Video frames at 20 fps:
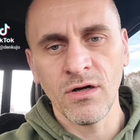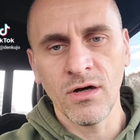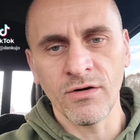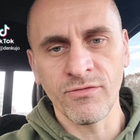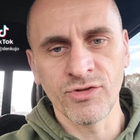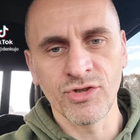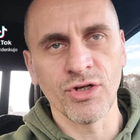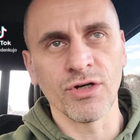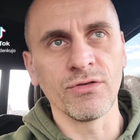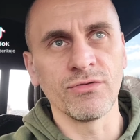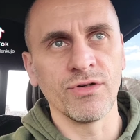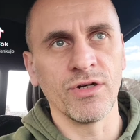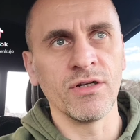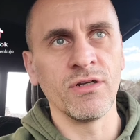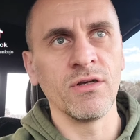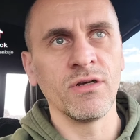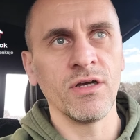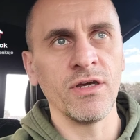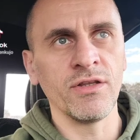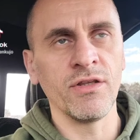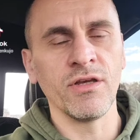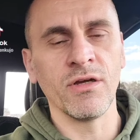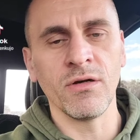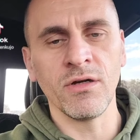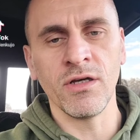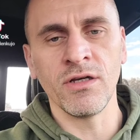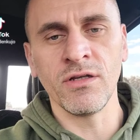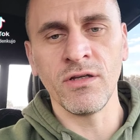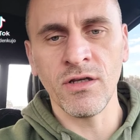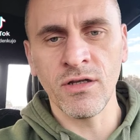of children
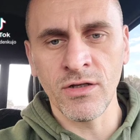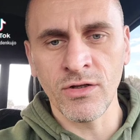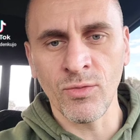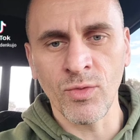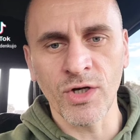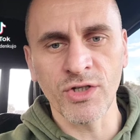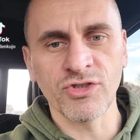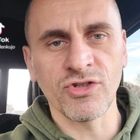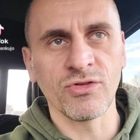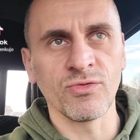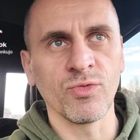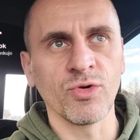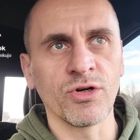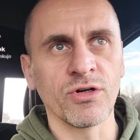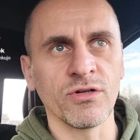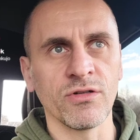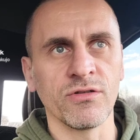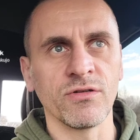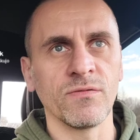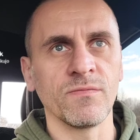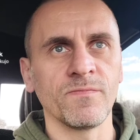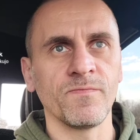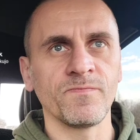in the Western world.